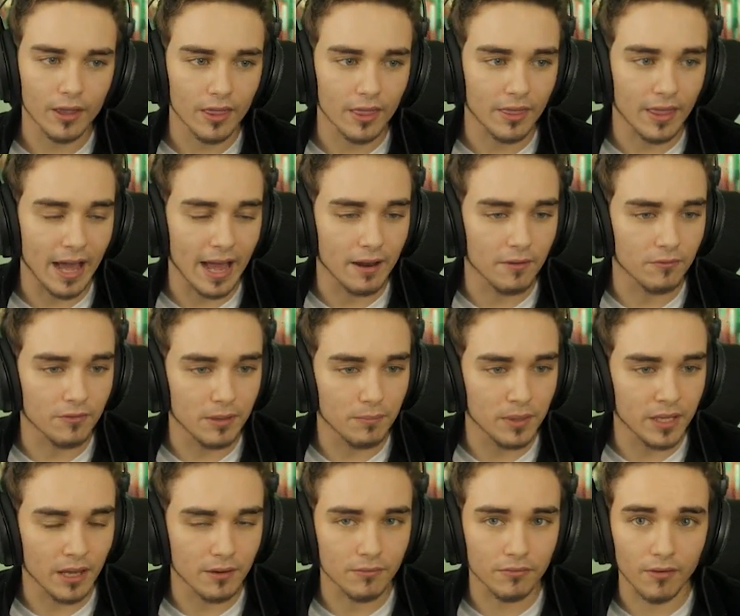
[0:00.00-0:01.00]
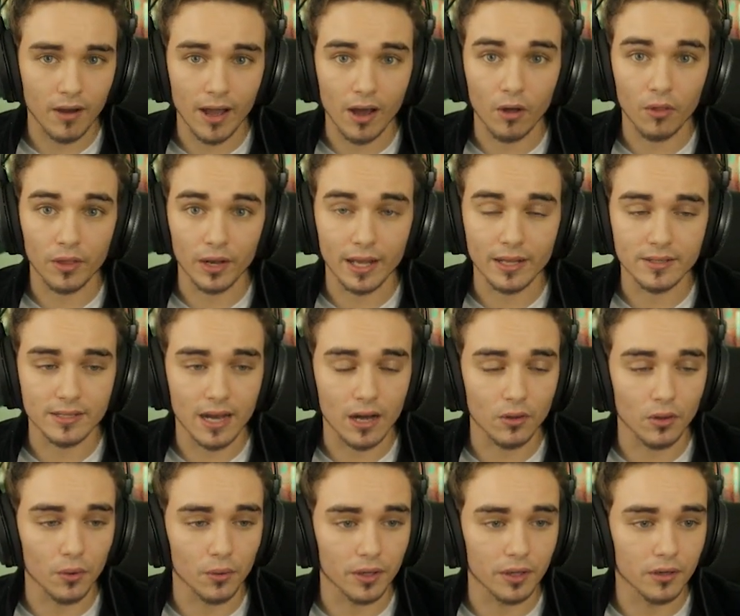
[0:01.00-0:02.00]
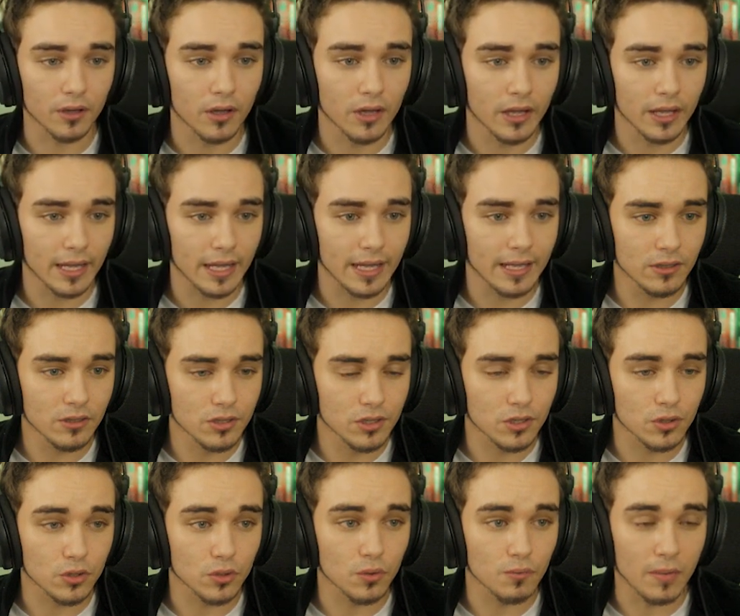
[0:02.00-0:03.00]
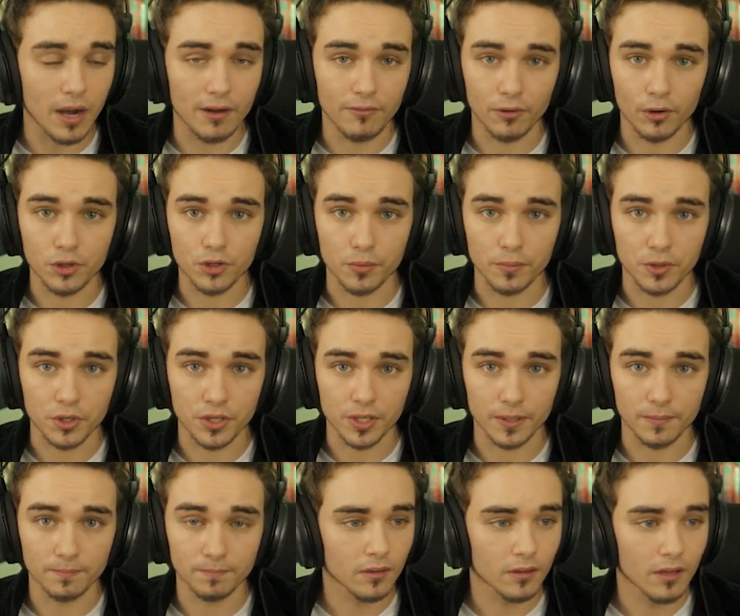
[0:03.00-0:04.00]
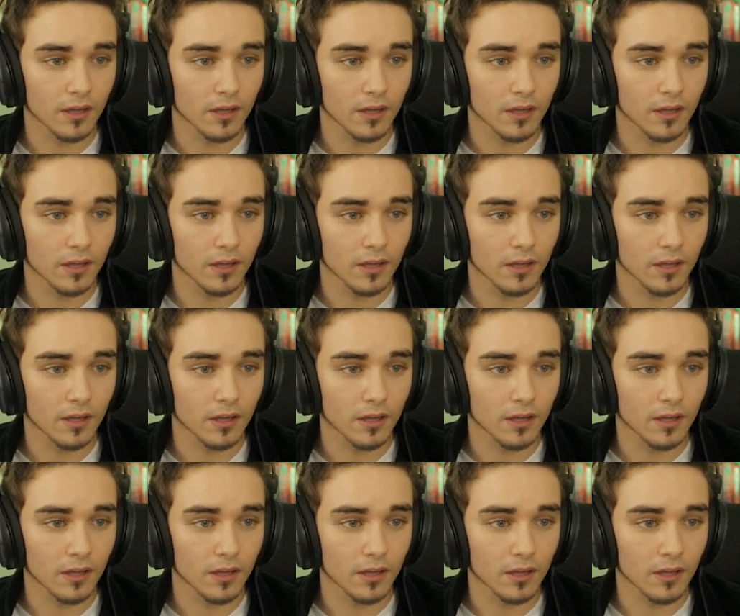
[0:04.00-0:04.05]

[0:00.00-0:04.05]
that VPN file that I downloaded into my virtual machine.